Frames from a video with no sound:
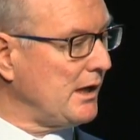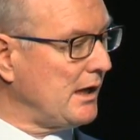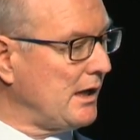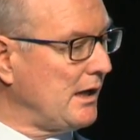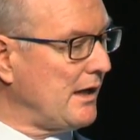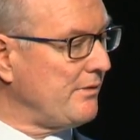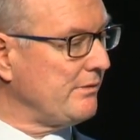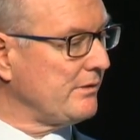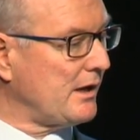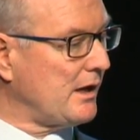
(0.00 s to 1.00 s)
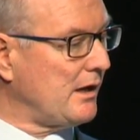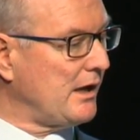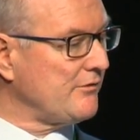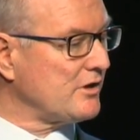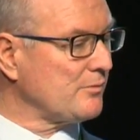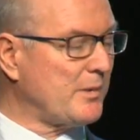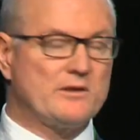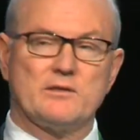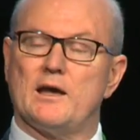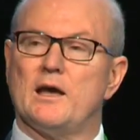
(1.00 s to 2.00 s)
And
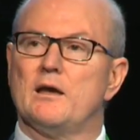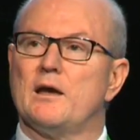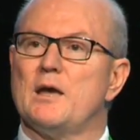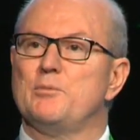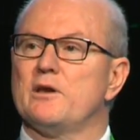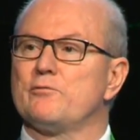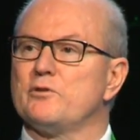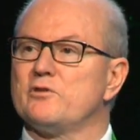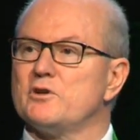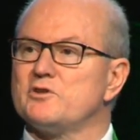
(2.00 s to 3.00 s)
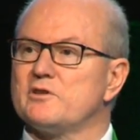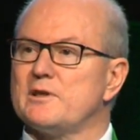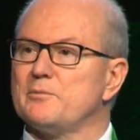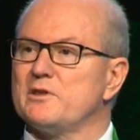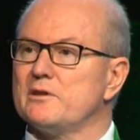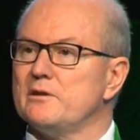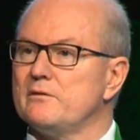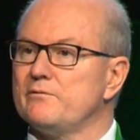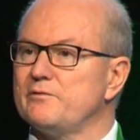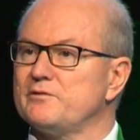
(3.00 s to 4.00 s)
evidence-based ABF research is something in
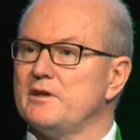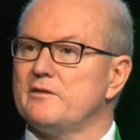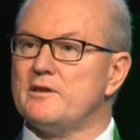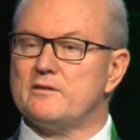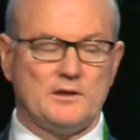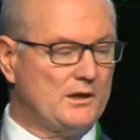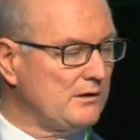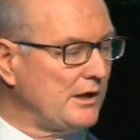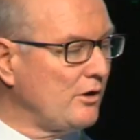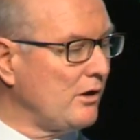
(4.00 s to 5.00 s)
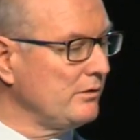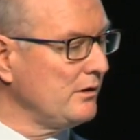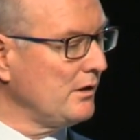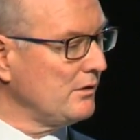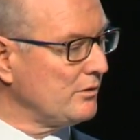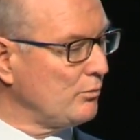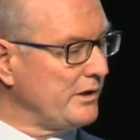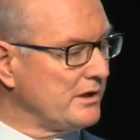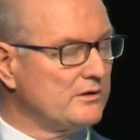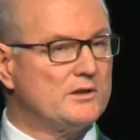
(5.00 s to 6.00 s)
15, 16 and on that
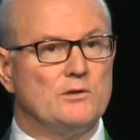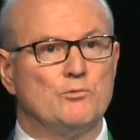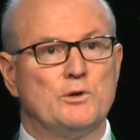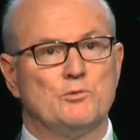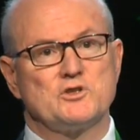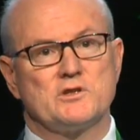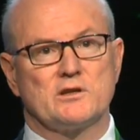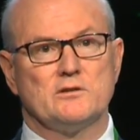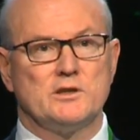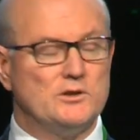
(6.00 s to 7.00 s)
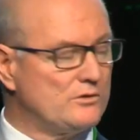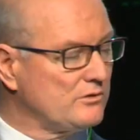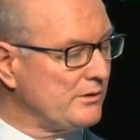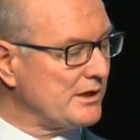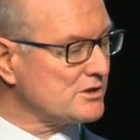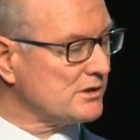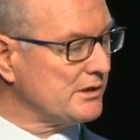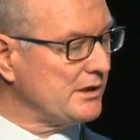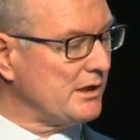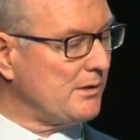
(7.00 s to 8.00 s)
we wish to continue to
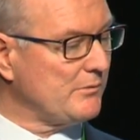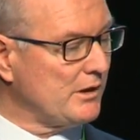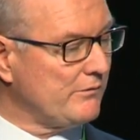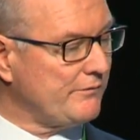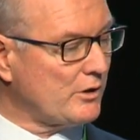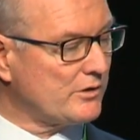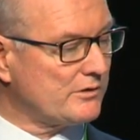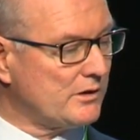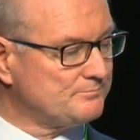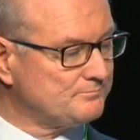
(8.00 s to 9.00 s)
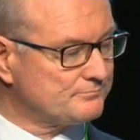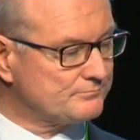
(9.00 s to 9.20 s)
actually focus on.